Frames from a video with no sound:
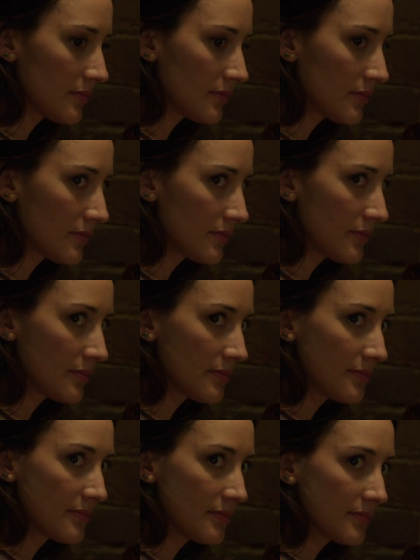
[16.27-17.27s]

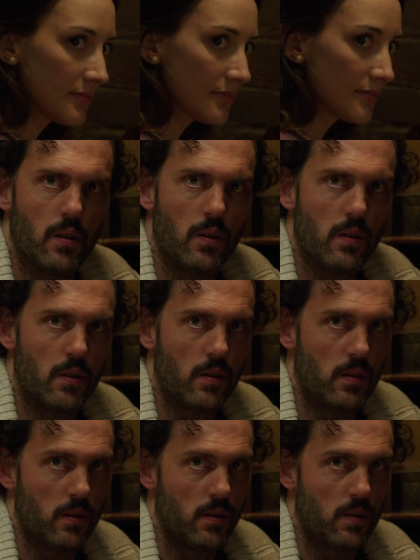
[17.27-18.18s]
No one is speaking in this clip.